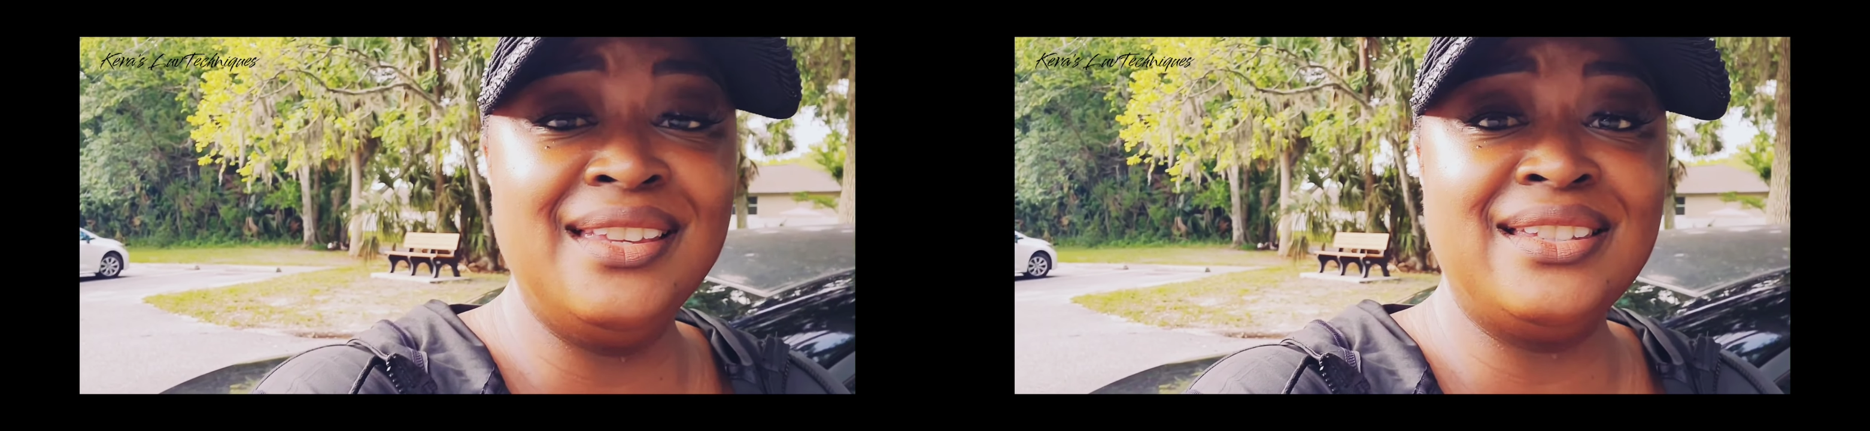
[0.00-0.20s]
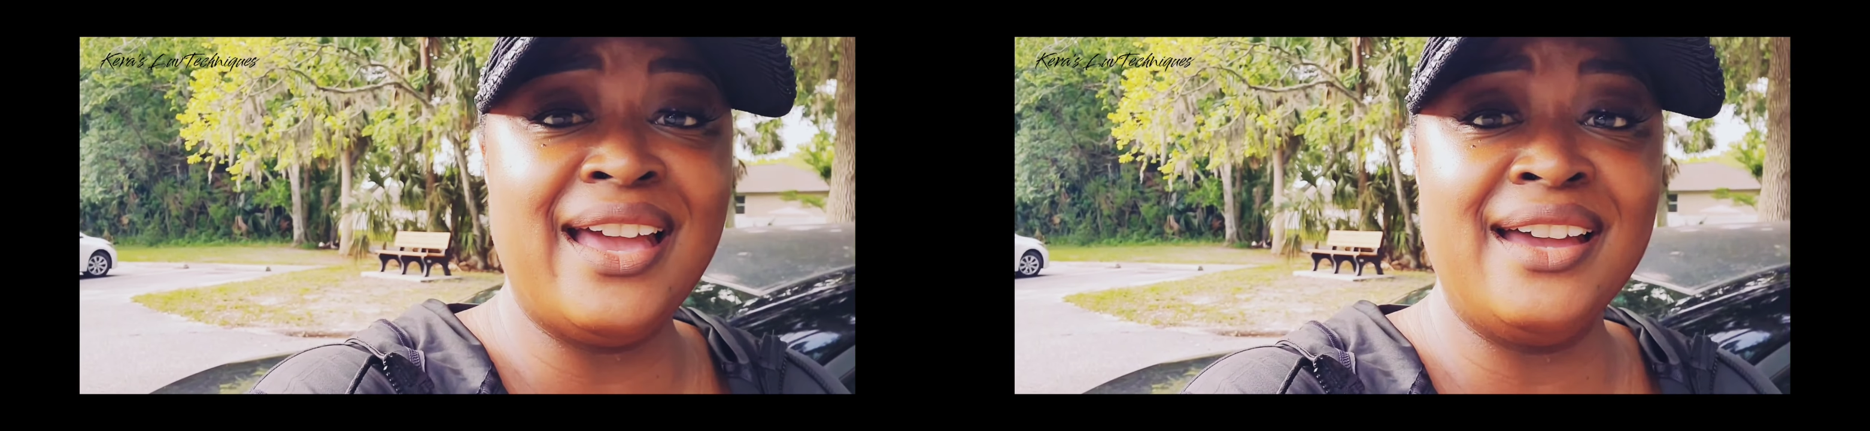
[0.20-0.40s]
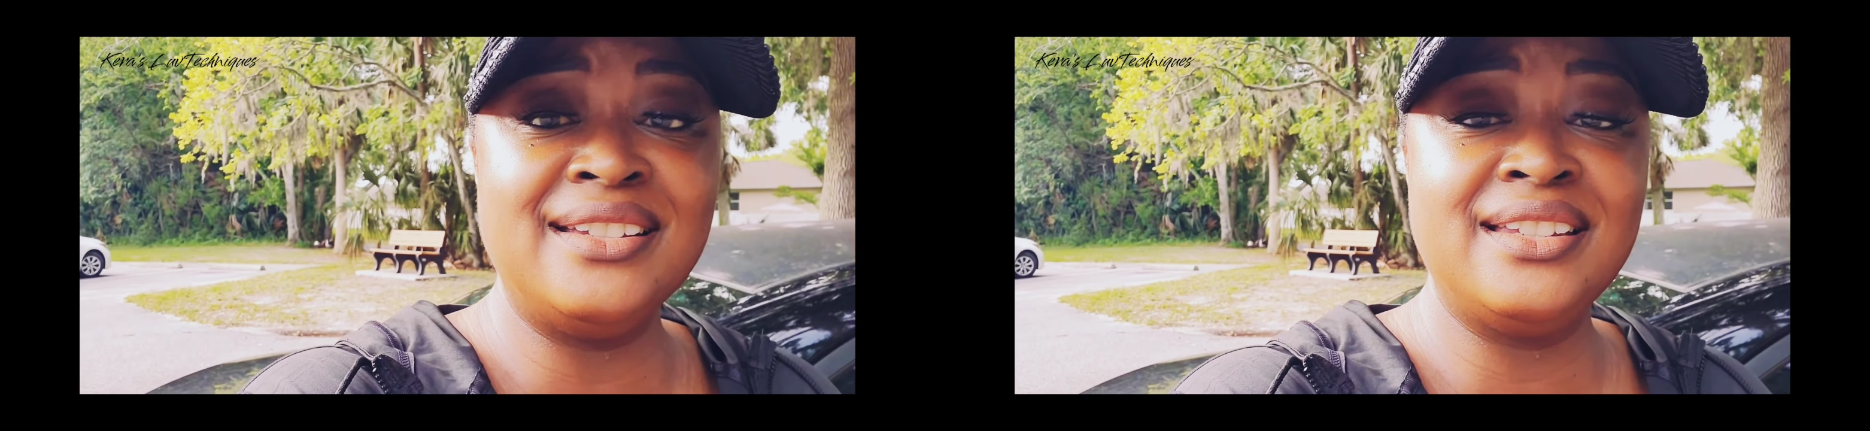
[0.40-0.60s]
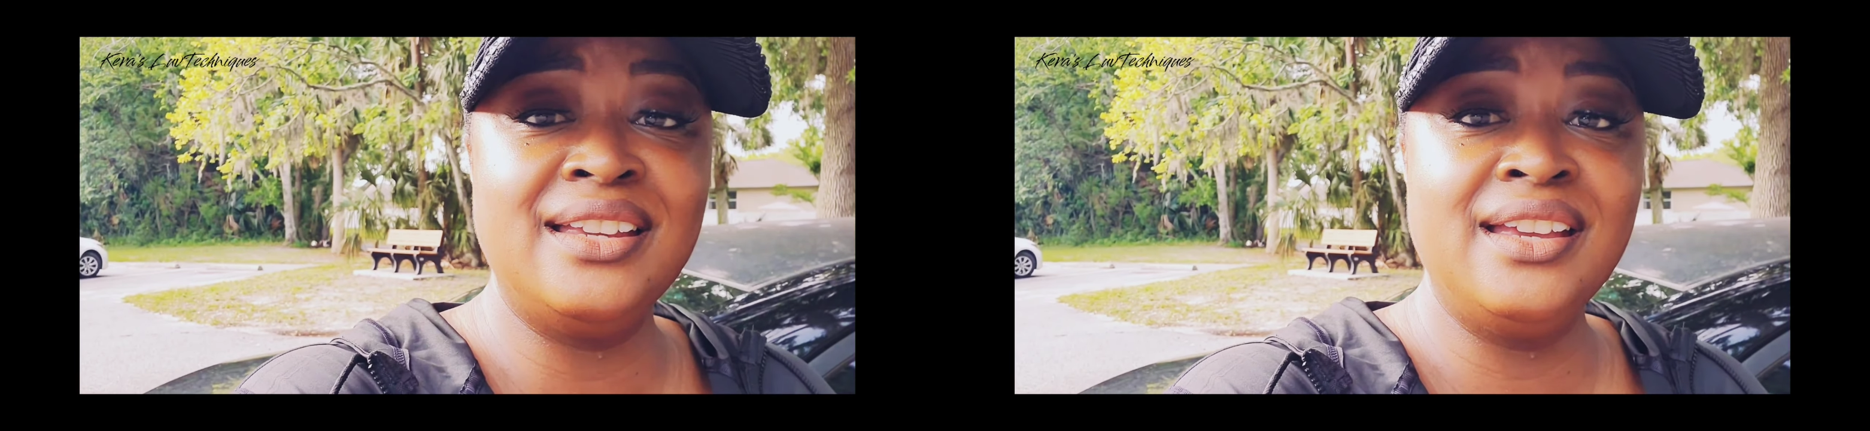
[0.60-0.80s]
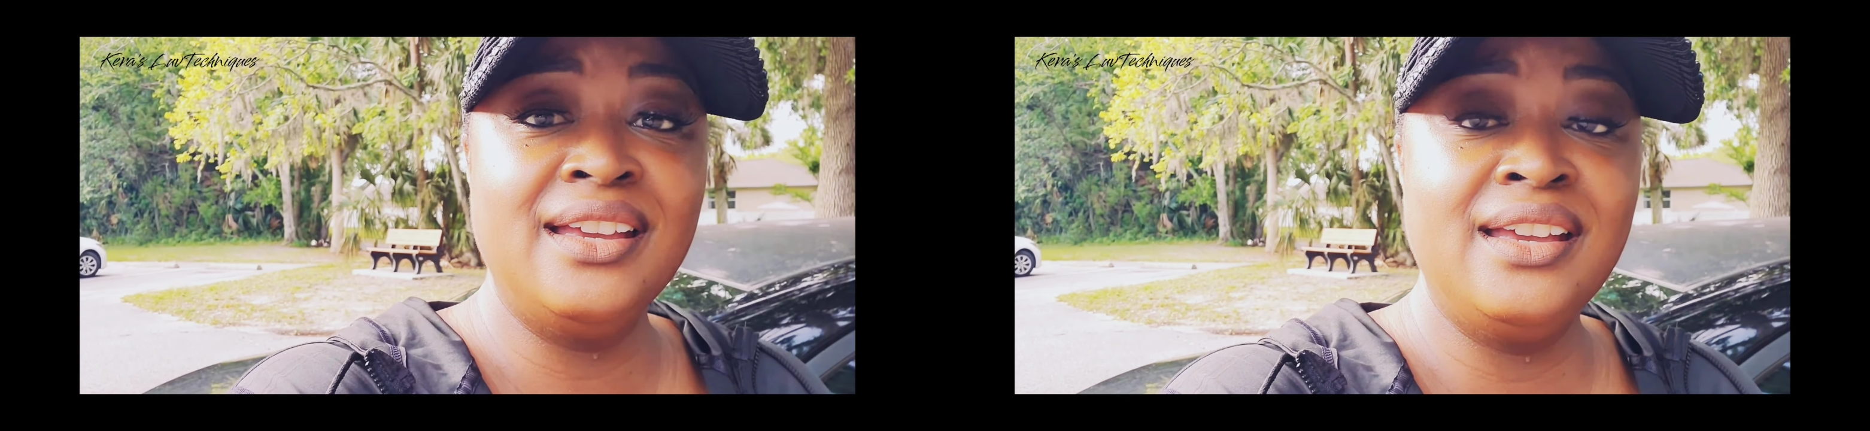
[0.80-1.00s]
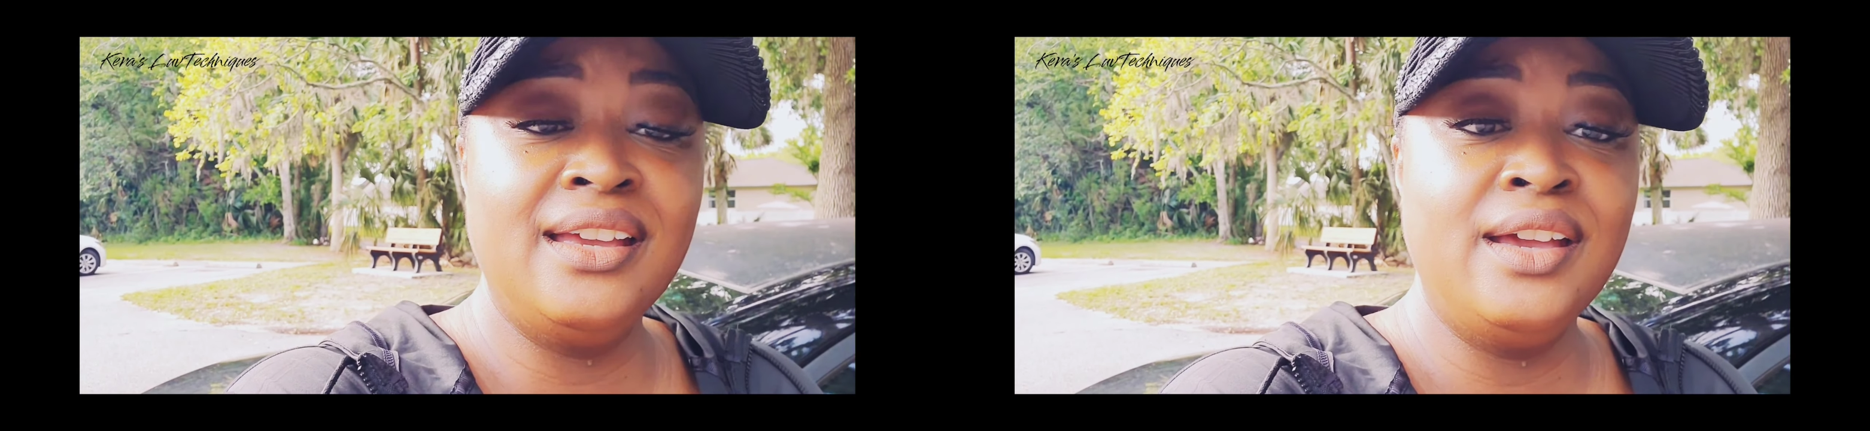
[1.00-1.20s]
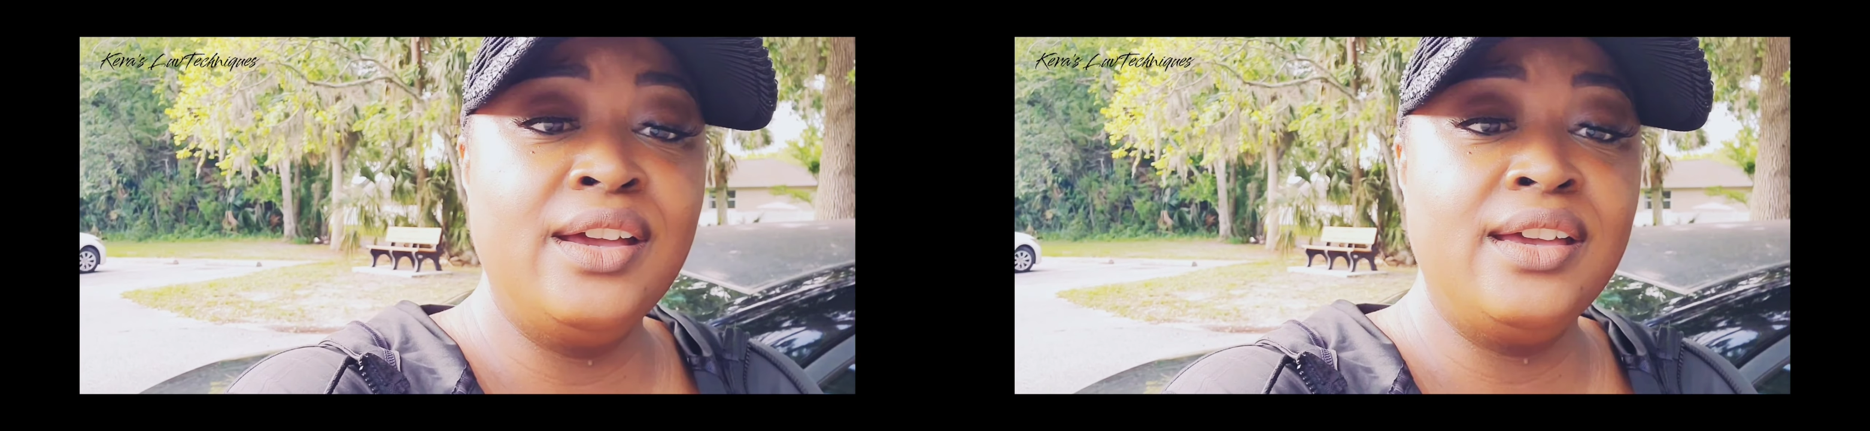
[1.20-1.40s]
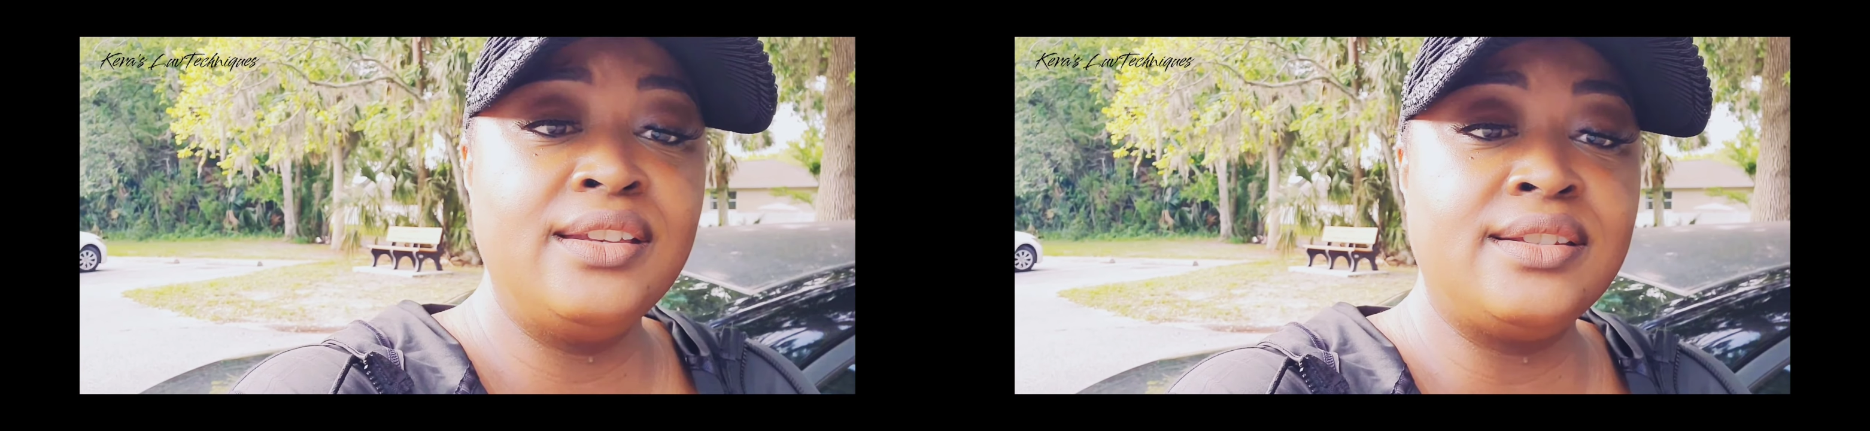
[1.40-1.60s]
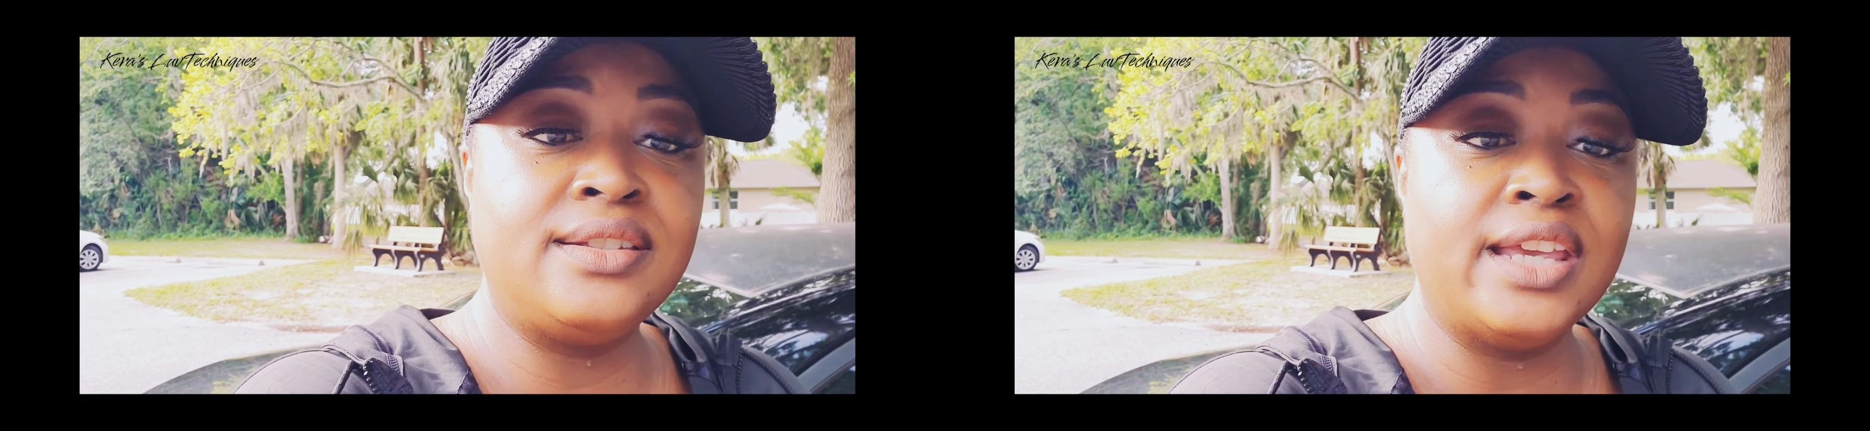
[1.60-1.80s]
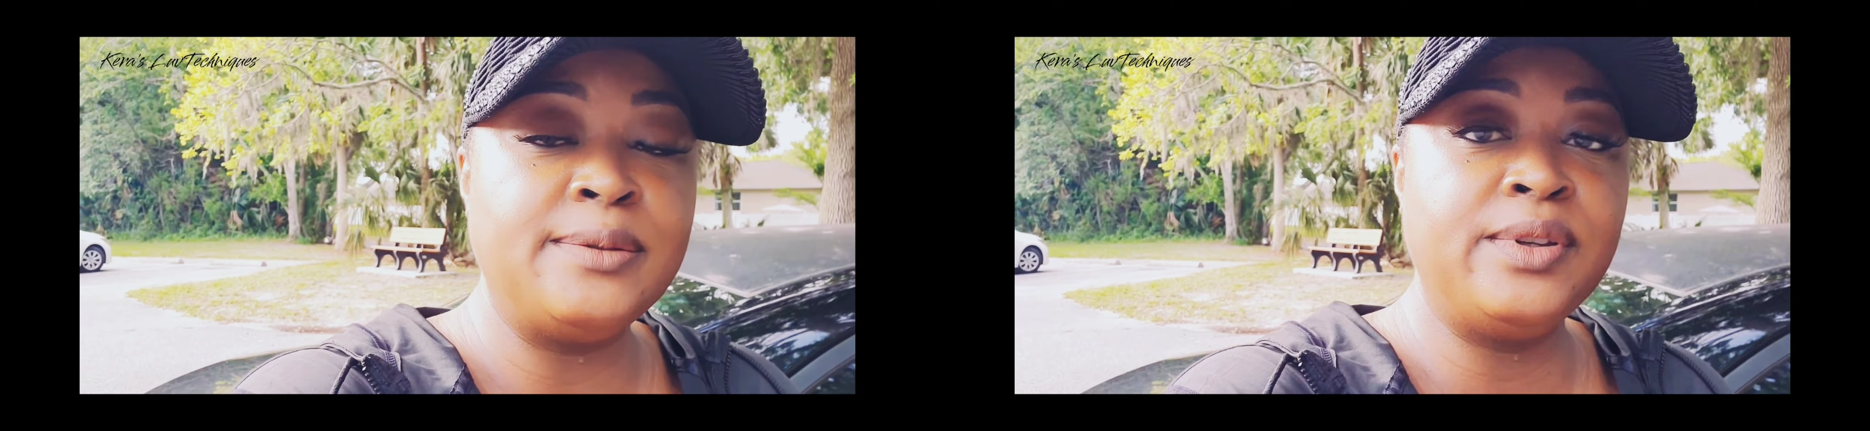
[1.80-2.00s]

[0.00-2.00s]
is that just